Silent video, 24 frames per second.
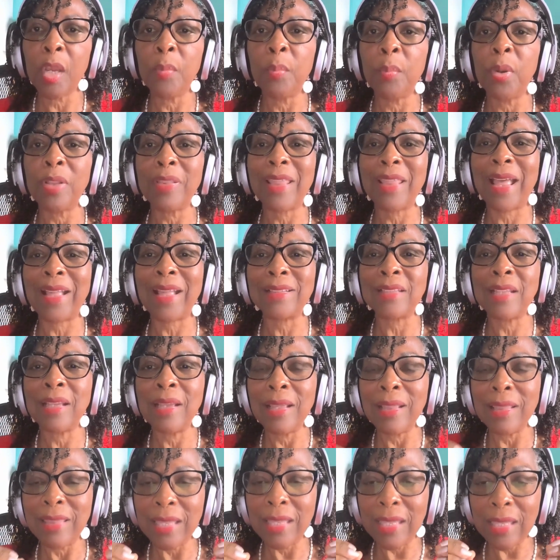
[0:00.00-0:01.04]
but that
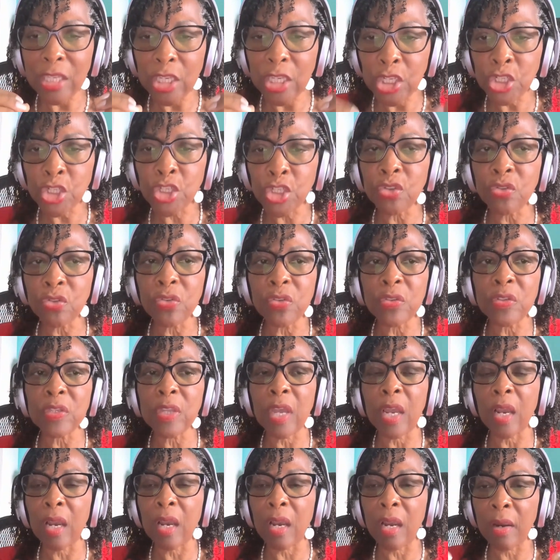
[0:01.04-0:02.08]
the issues
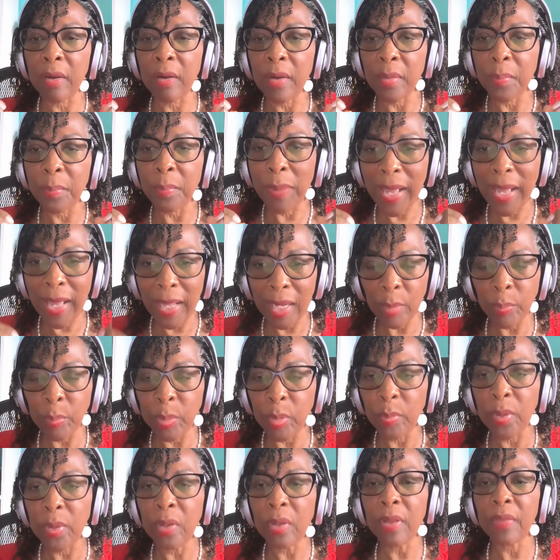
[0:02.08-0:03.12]
are
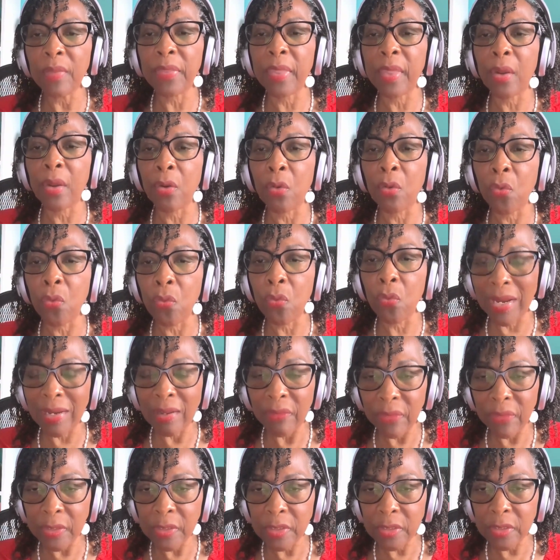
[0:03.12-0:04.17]
palpable, they're
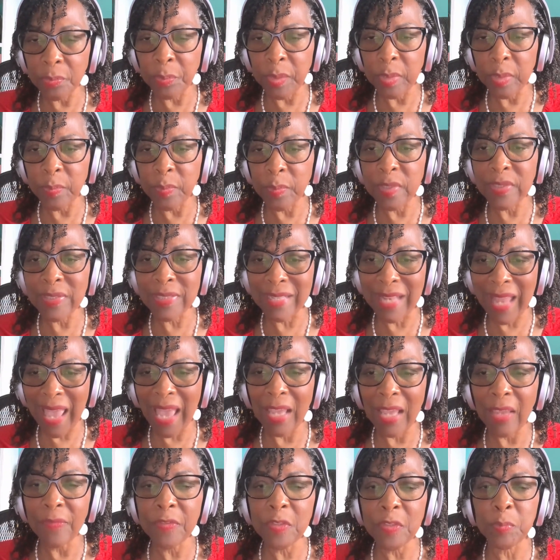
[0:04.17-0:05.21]
relevant to people's
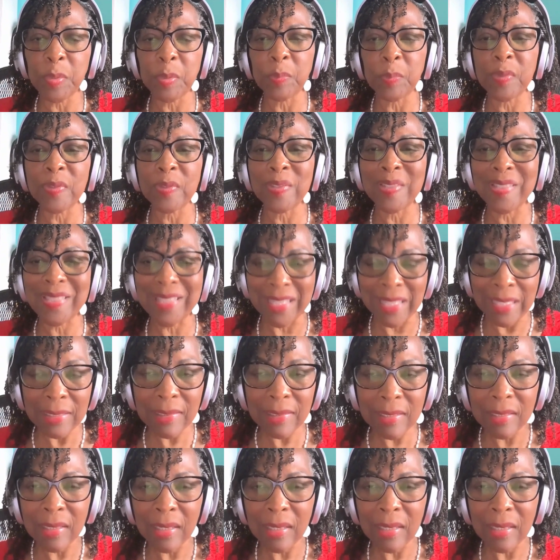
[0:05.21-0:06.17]
lives, people see it,